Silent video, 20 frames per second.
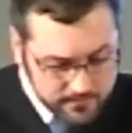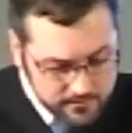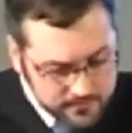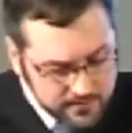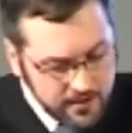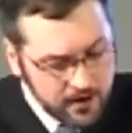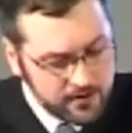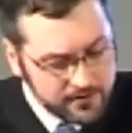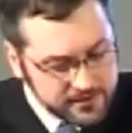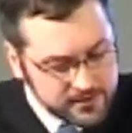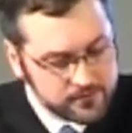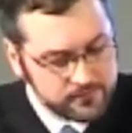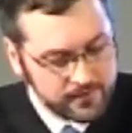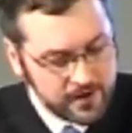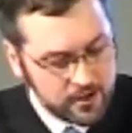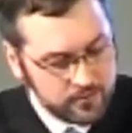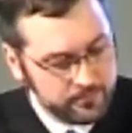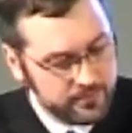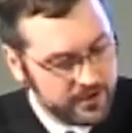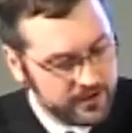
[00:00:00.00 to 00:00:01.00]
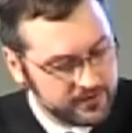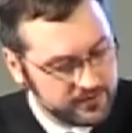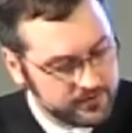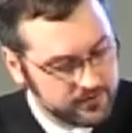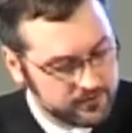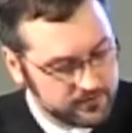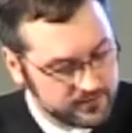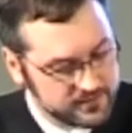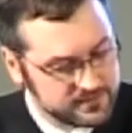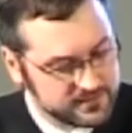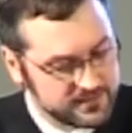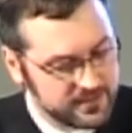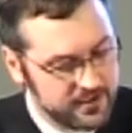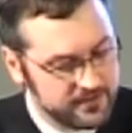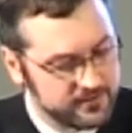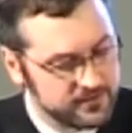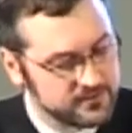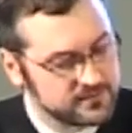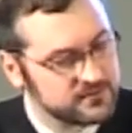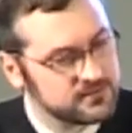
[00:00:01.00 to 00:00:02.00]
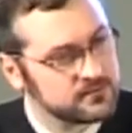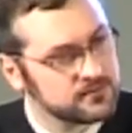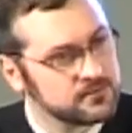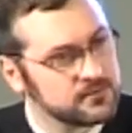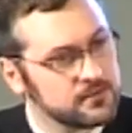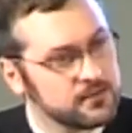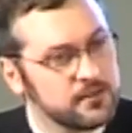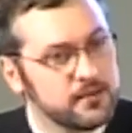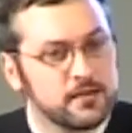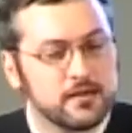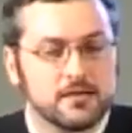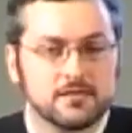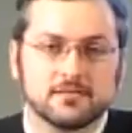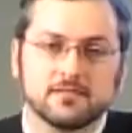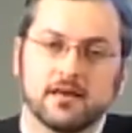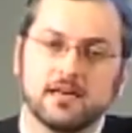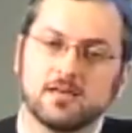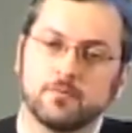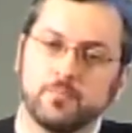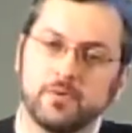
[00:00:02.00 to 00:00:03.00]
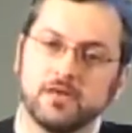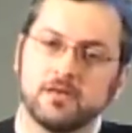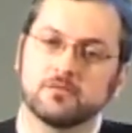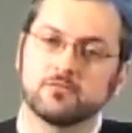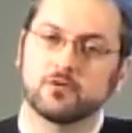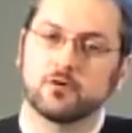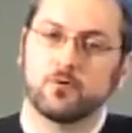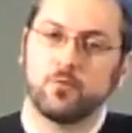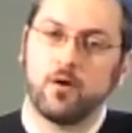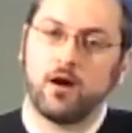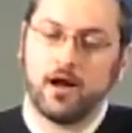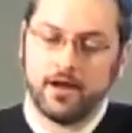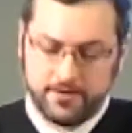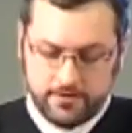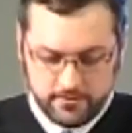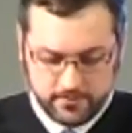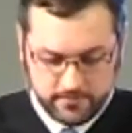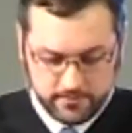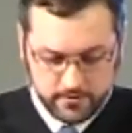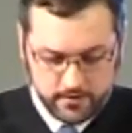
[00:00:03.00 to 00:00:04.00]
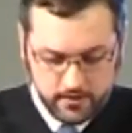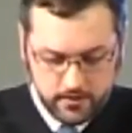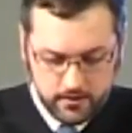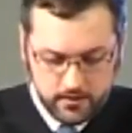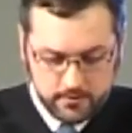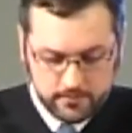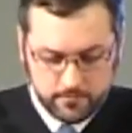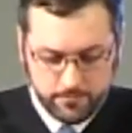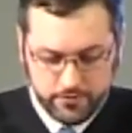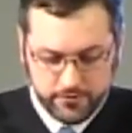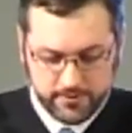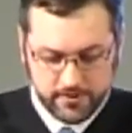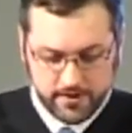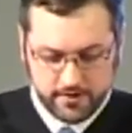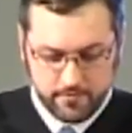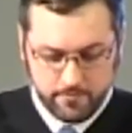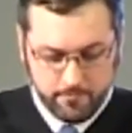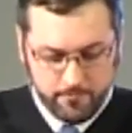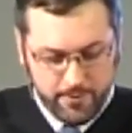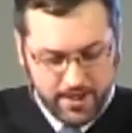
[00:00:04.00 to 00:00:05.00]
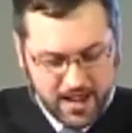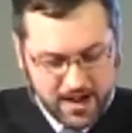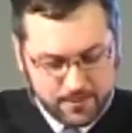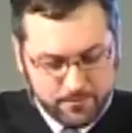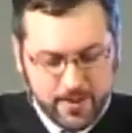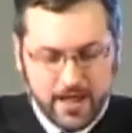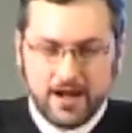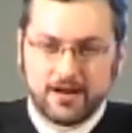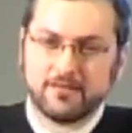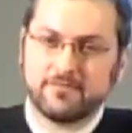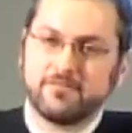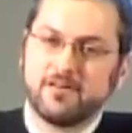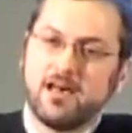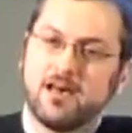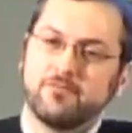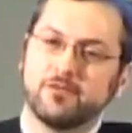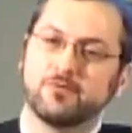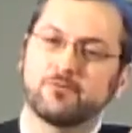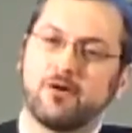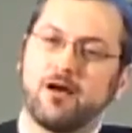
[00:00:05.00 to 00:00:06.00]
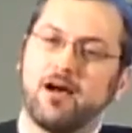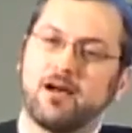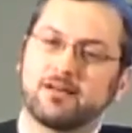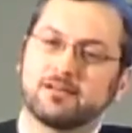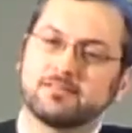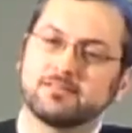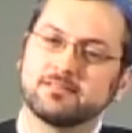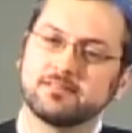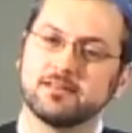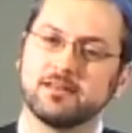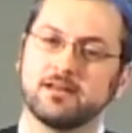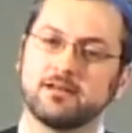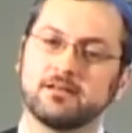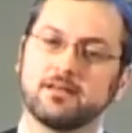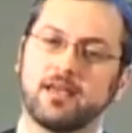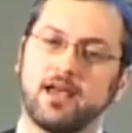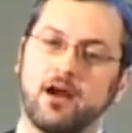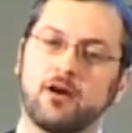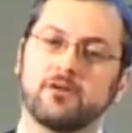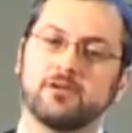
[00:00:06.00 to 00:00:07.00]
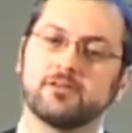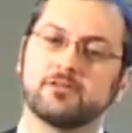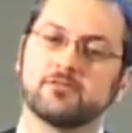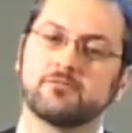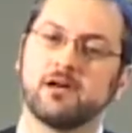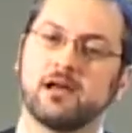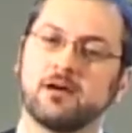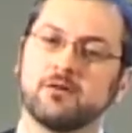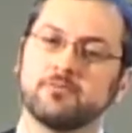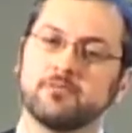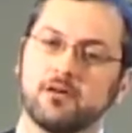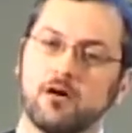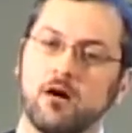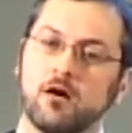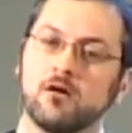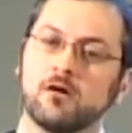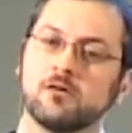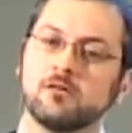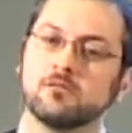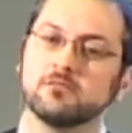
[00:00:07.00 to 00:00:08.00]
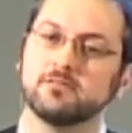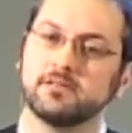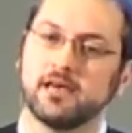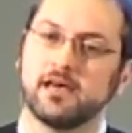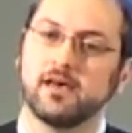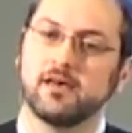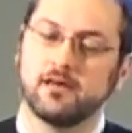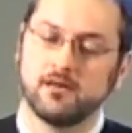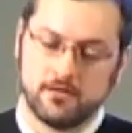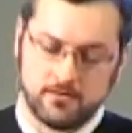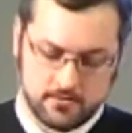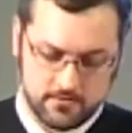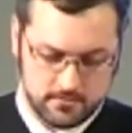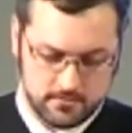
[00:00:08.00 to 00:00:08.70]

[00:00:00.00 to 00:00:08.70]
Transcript: Carrying around pain and hurt inside us is like being required to put on a backpack of heavy rocks and carry it around all day.